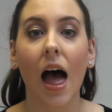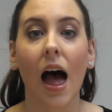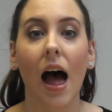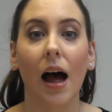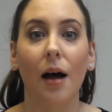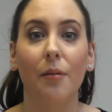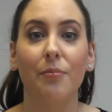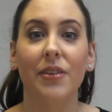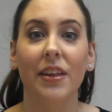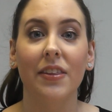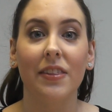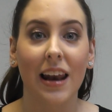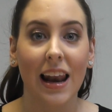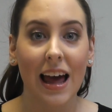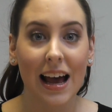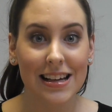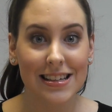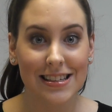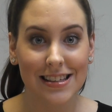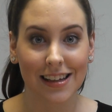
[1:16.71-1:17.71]
And then the
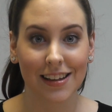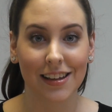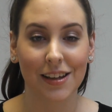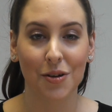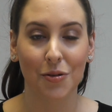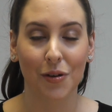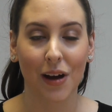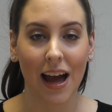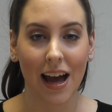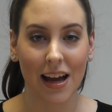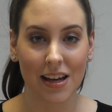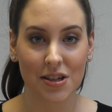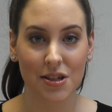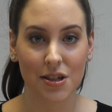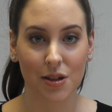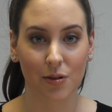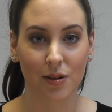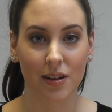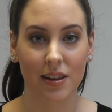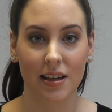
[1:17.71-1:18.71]
last thing that you can
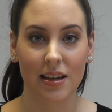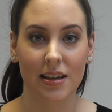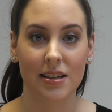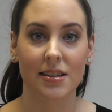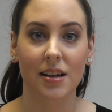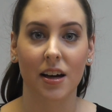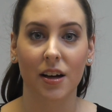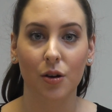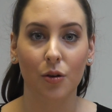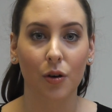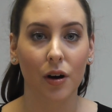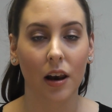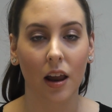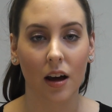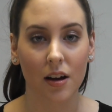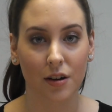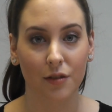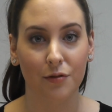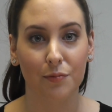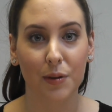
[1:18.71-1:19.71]
do with it is, I know a
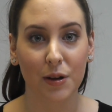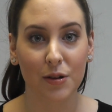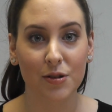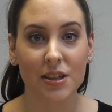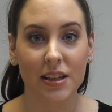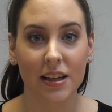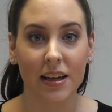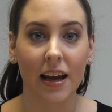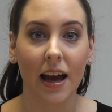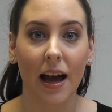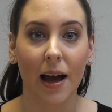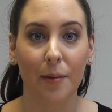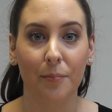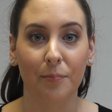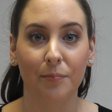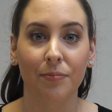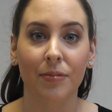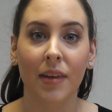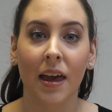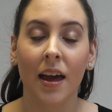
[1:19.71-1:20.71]
lot of beauty
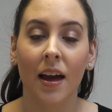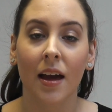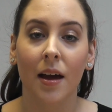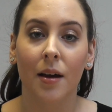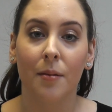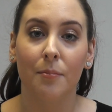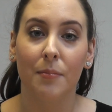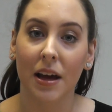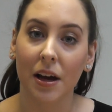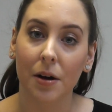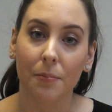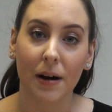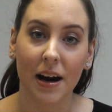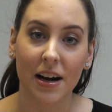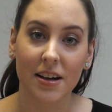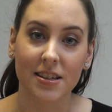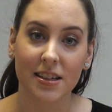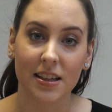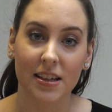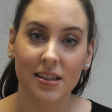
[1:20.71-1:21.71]
makeup
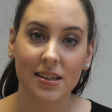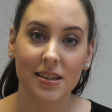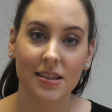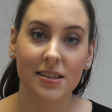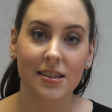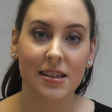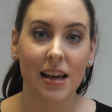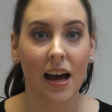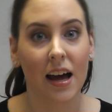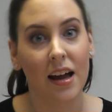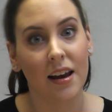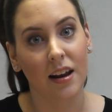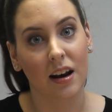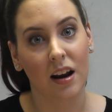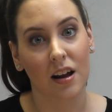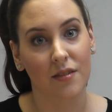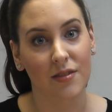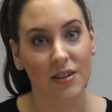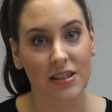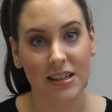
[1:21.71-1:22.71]
artists and a
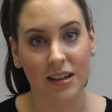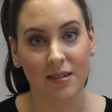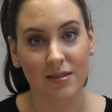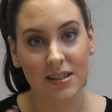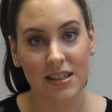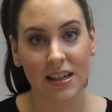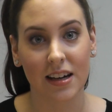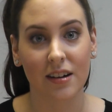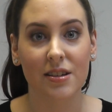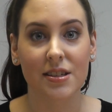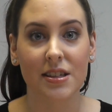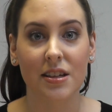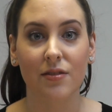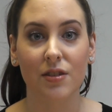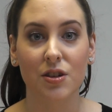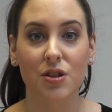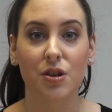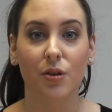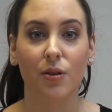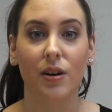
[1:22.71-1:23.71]
lot of us downstairs
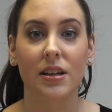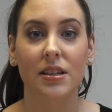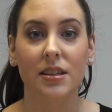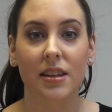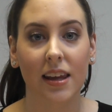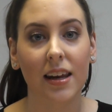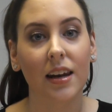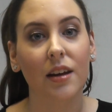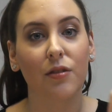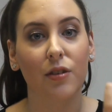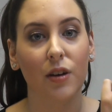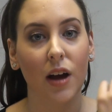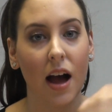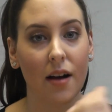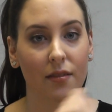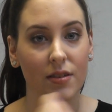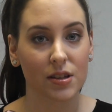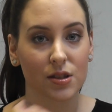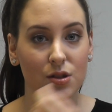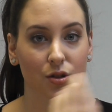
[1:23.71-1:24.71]
even do it, that if you
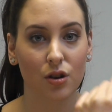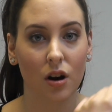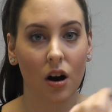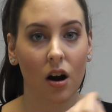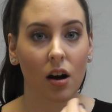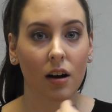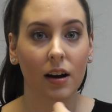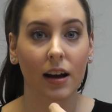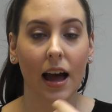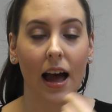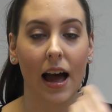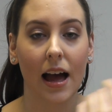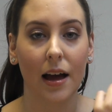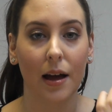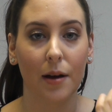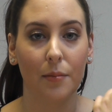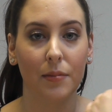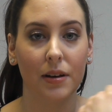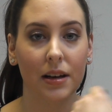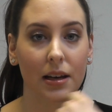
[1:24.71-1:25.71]
have a strong
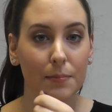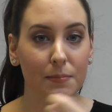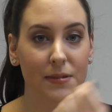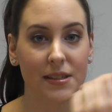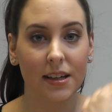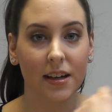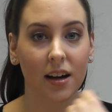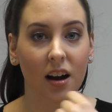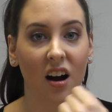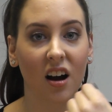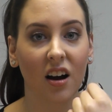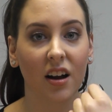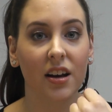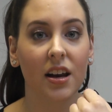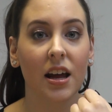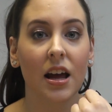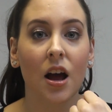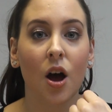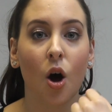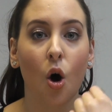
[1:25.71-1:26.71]
lipstick
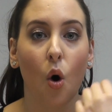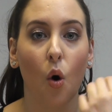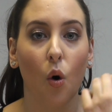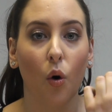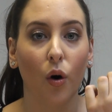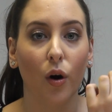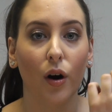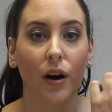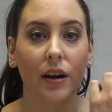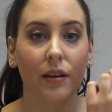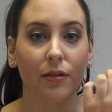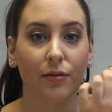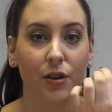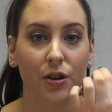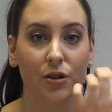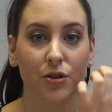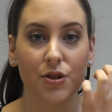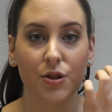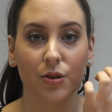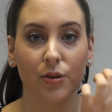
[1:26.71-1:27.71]
on, or if
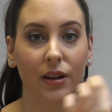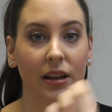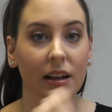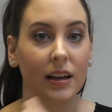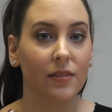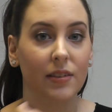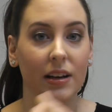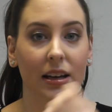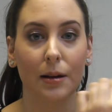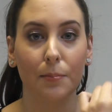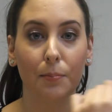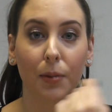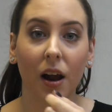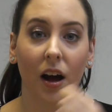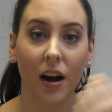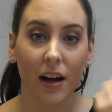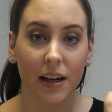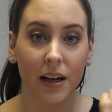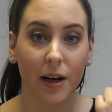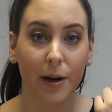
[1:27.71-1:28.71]
you're doing even lip
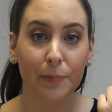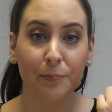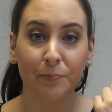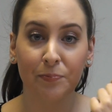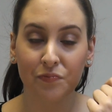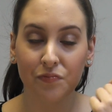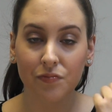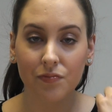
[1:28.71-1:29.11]
liner,